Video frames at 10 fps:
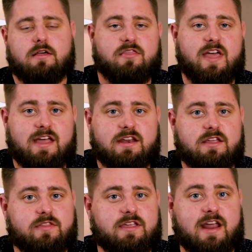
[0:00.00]

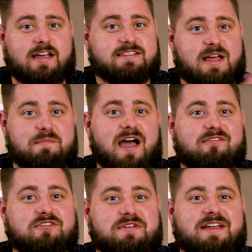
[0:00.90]
Then the next step
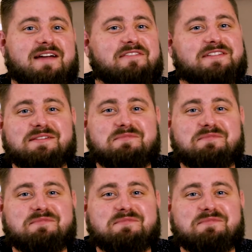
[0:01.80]
after you get everything